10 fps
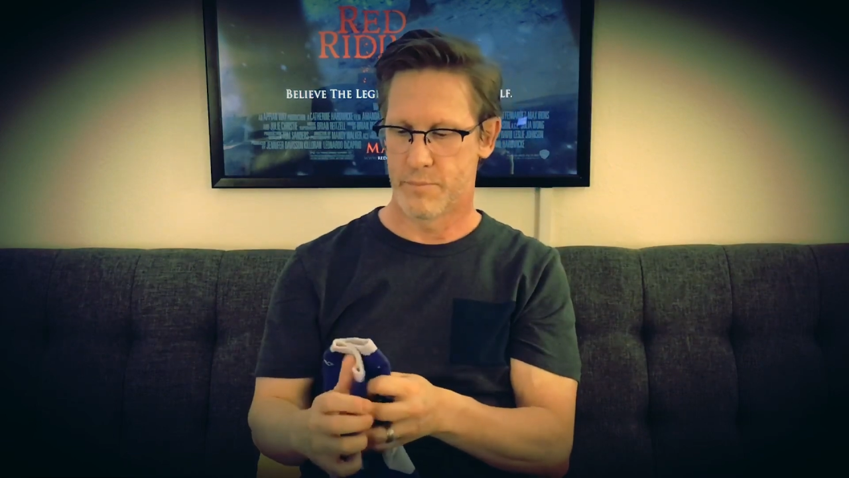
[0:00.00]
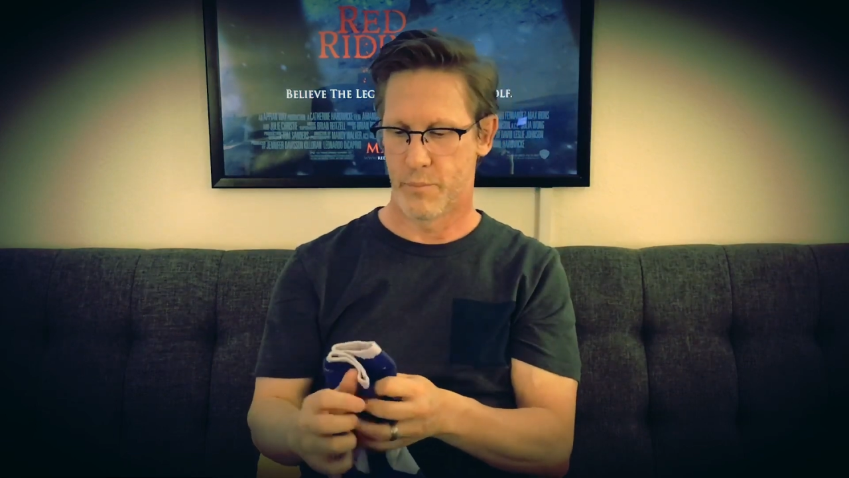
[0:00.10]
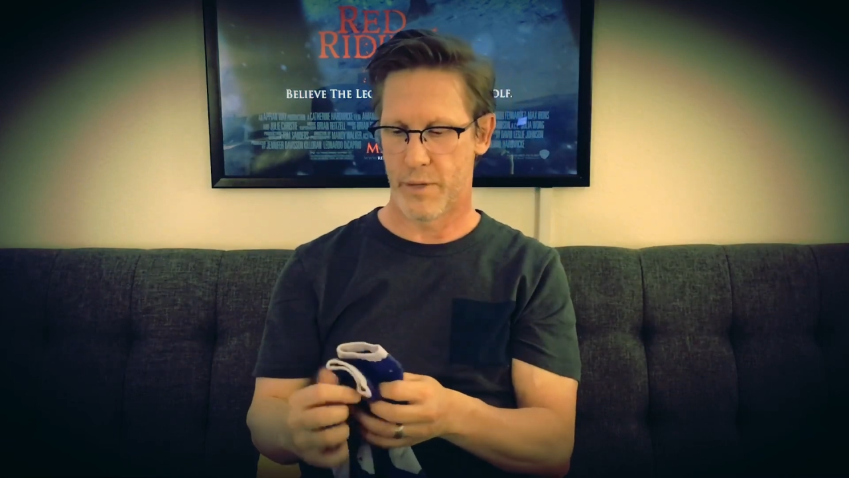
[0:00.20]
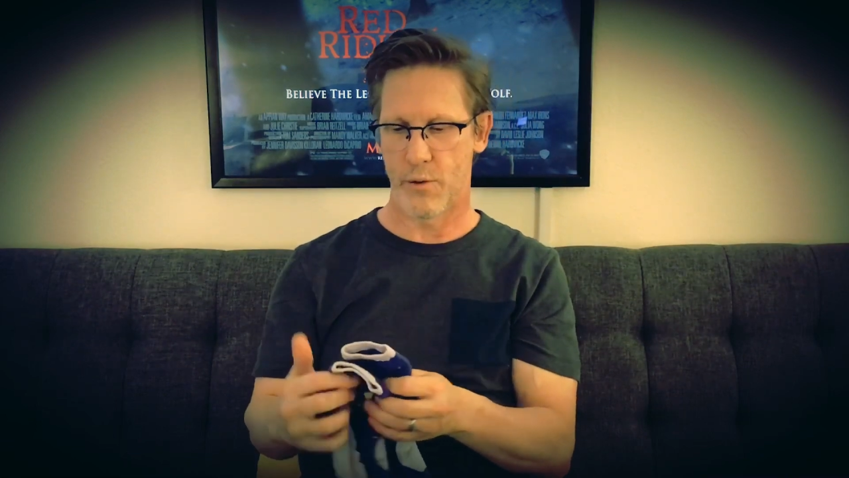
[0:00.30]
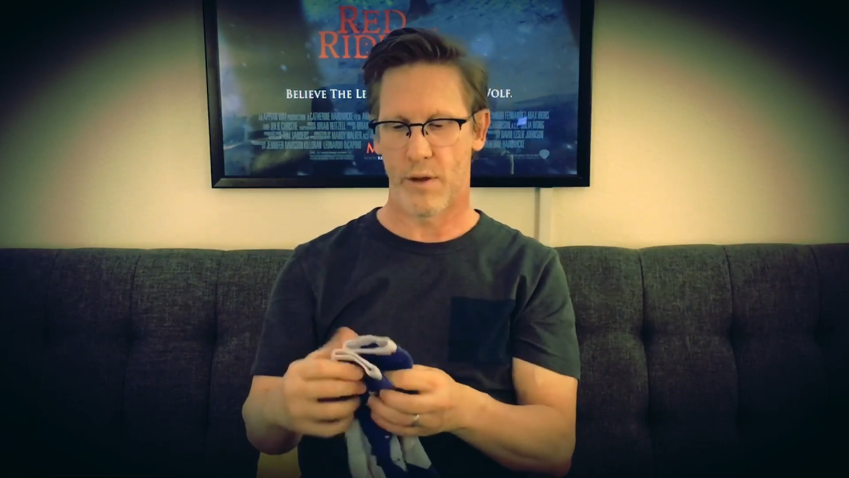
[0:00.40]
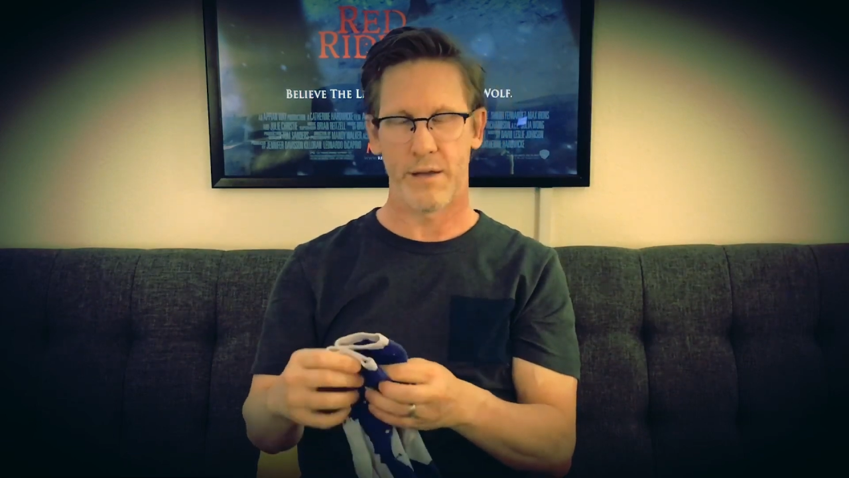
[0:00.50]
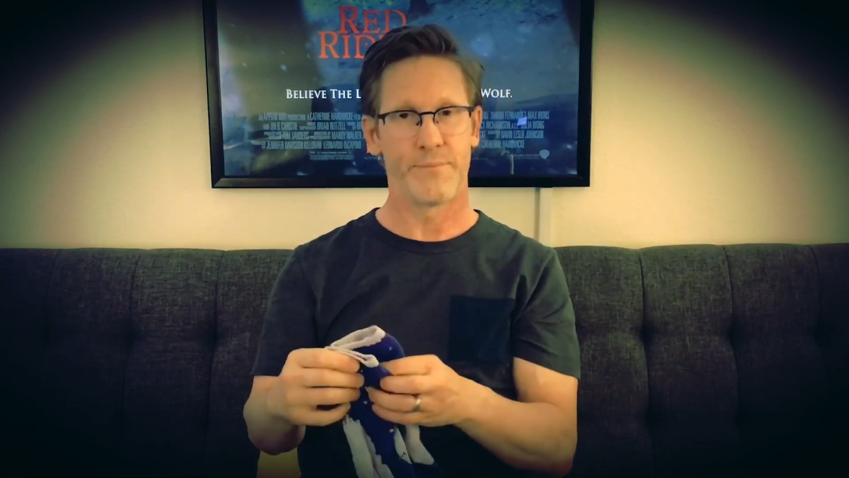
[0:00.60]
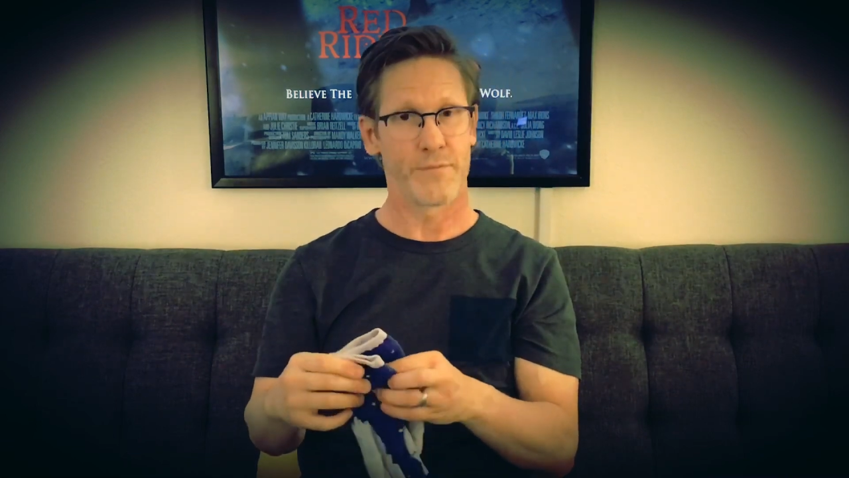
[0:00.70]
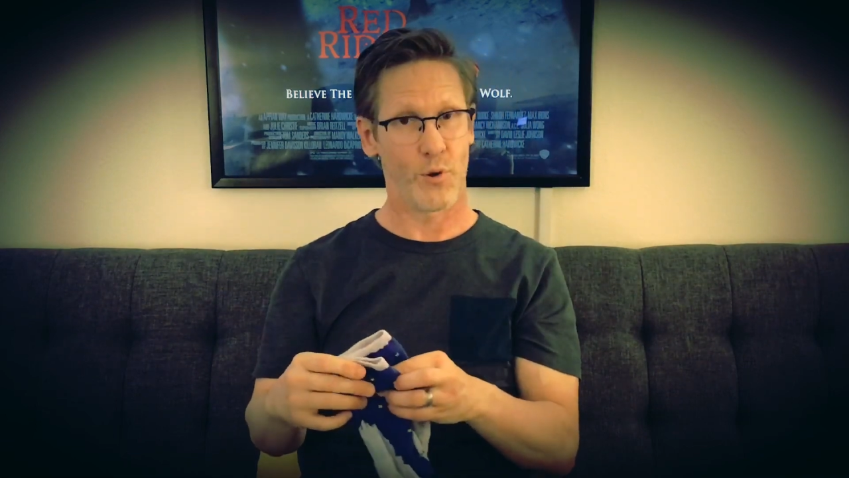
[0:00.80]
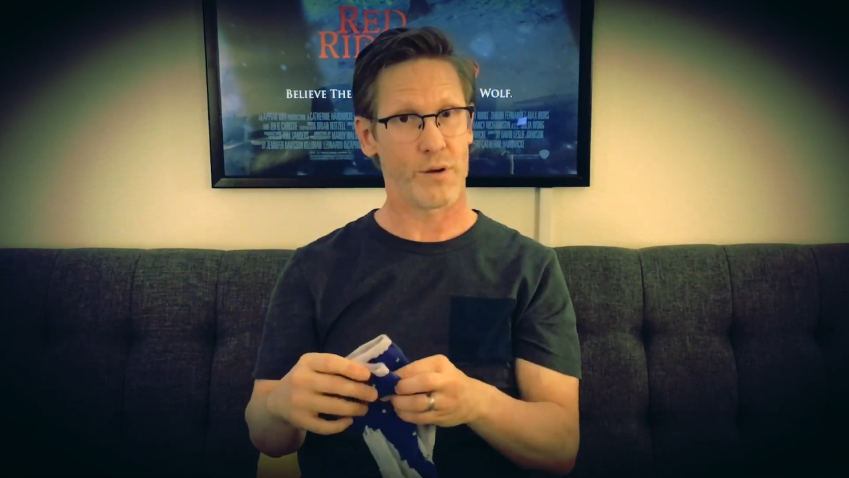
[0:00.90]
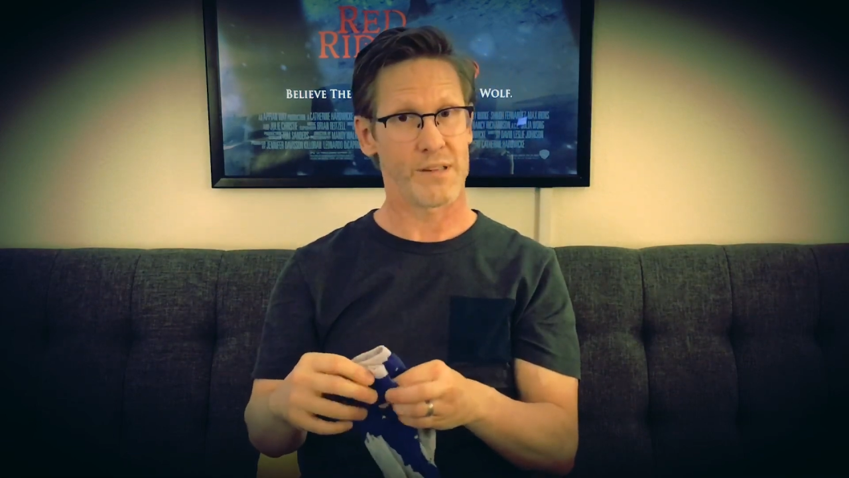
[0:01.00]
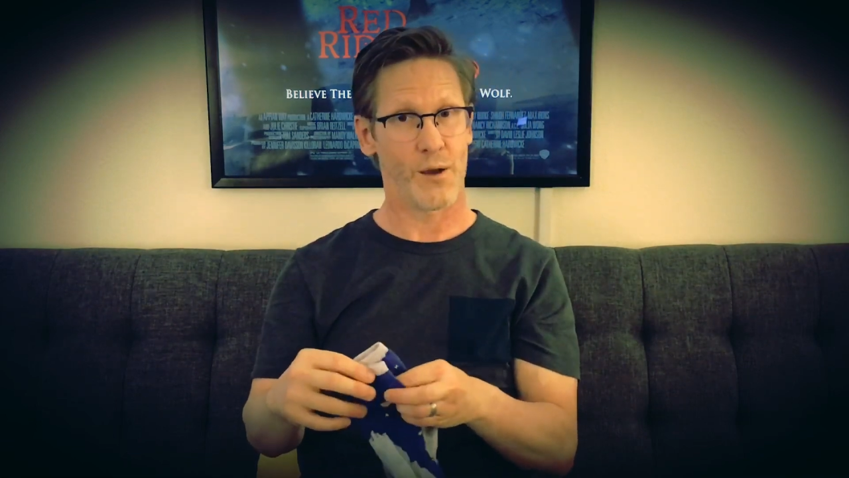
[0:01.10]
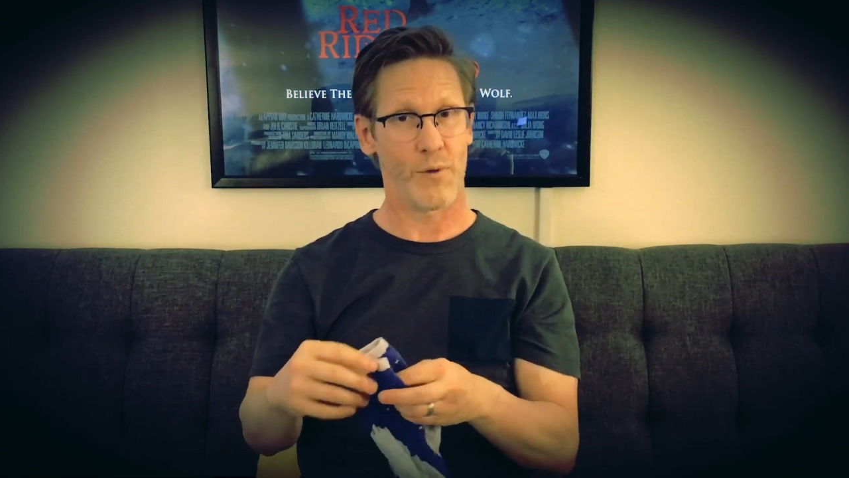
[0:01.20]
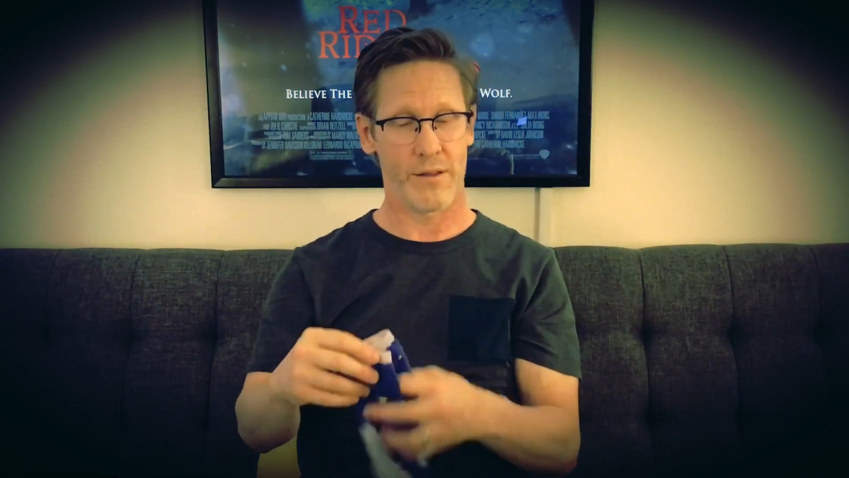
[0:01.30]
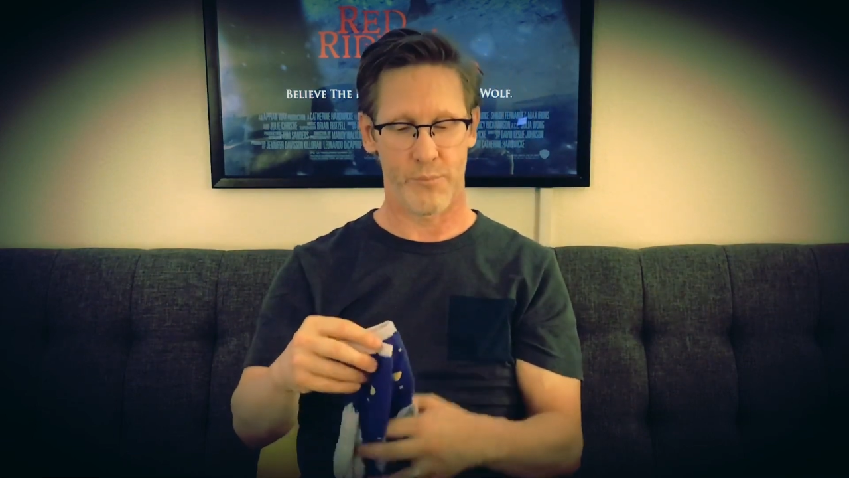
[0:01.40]
anyway, of course
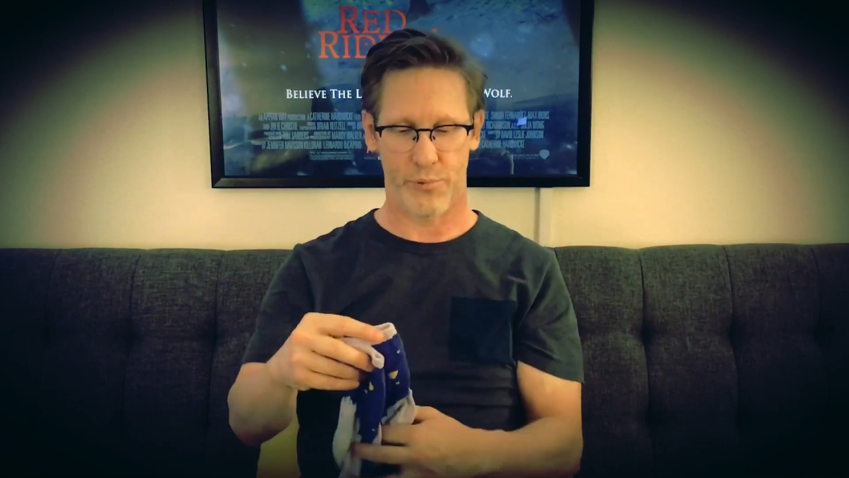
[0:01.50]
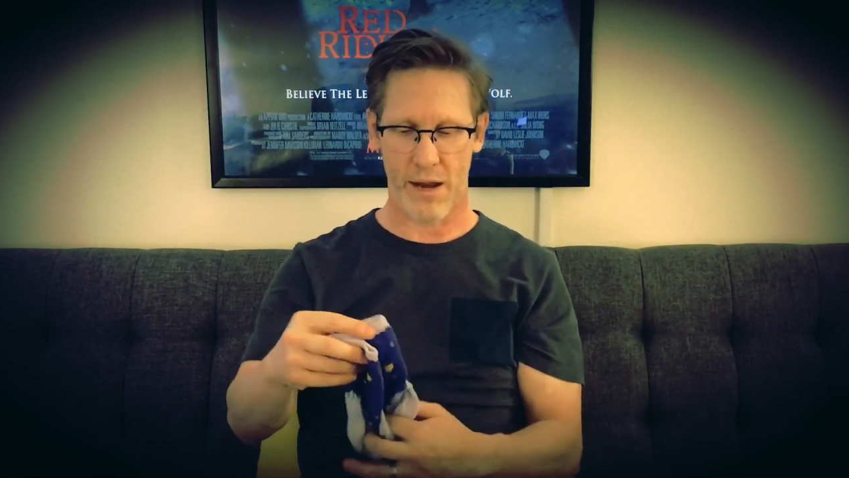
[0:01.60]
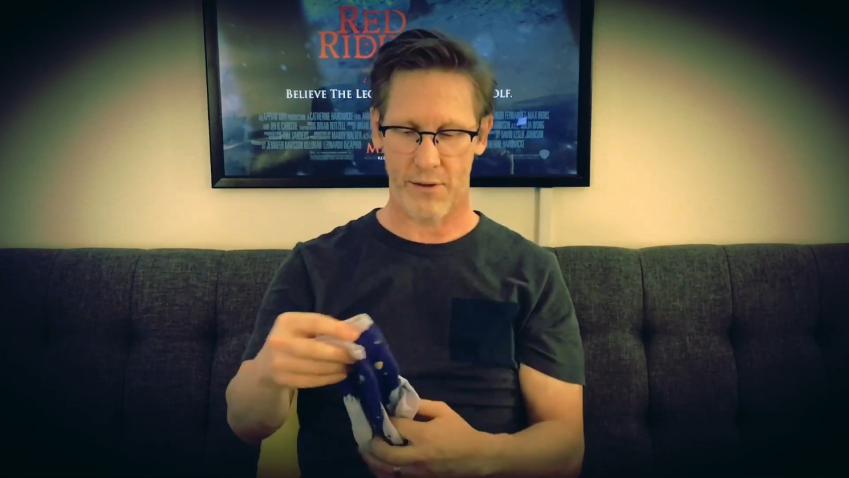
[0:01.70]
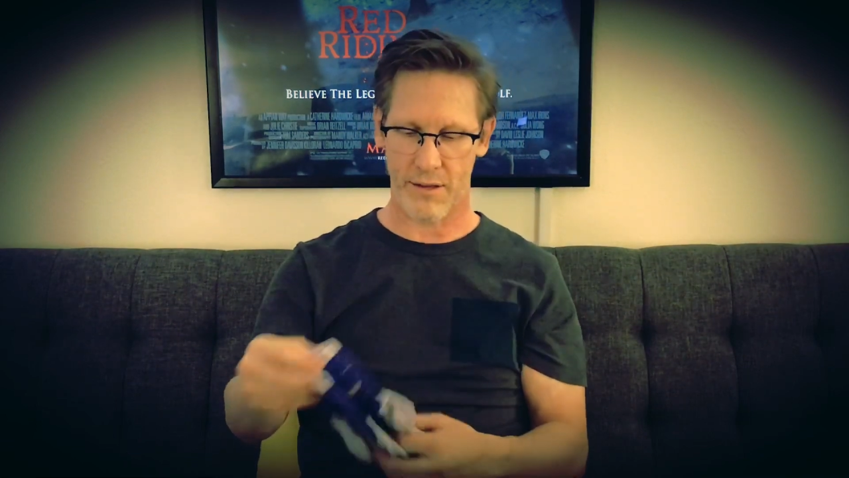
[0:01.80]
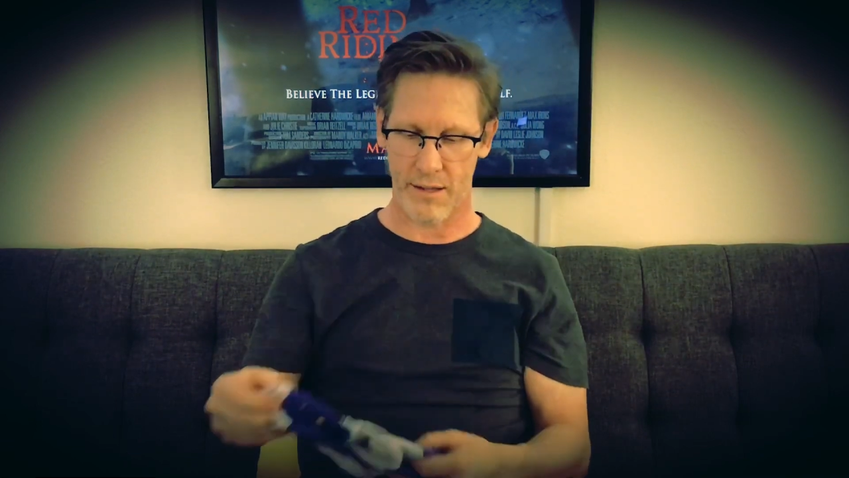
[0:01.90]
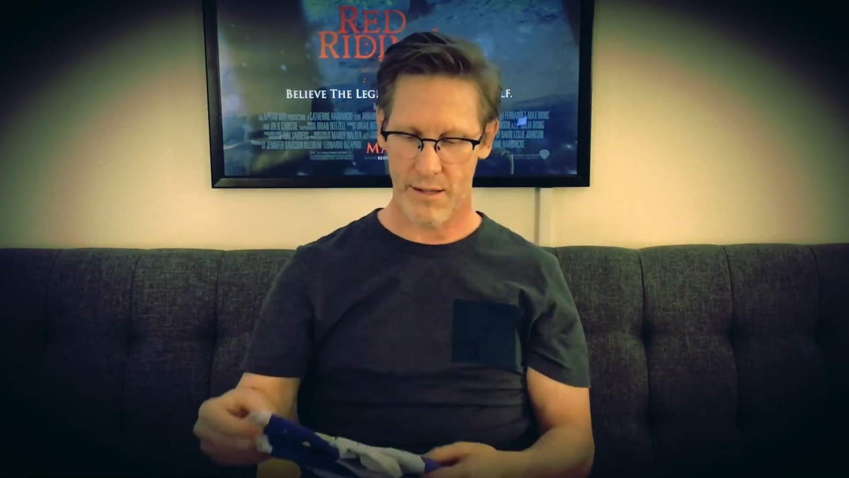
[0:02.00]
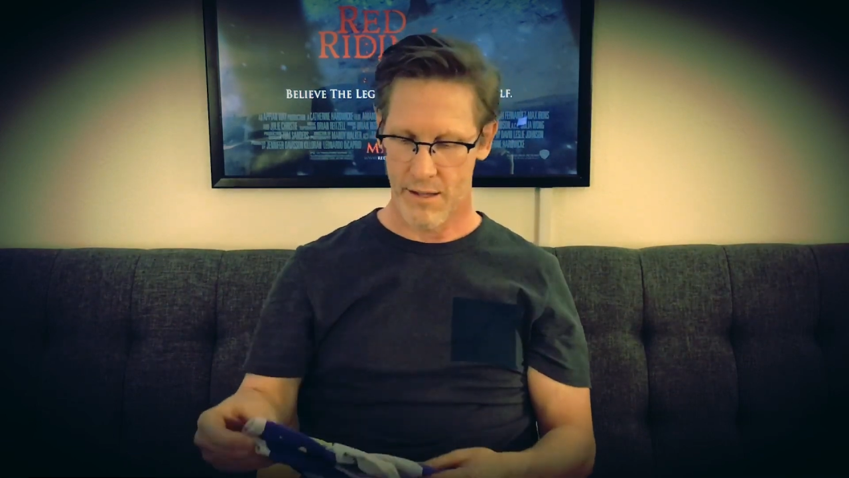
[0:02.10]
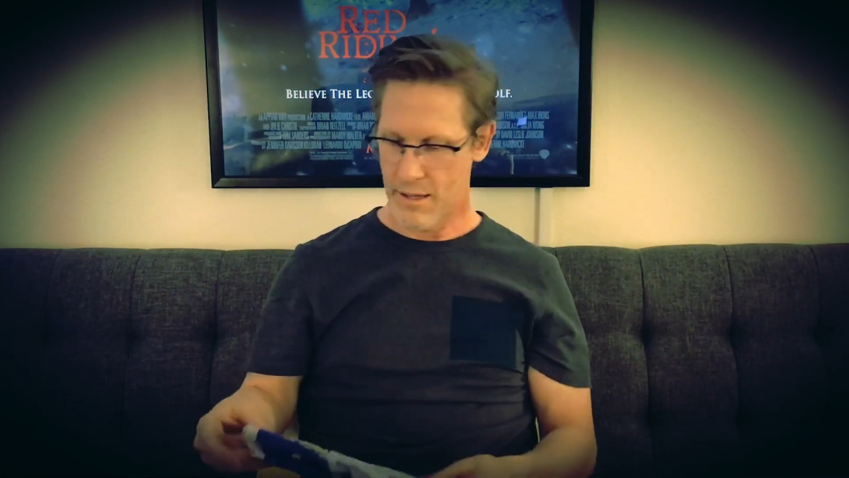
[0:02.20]
I wear them proudly.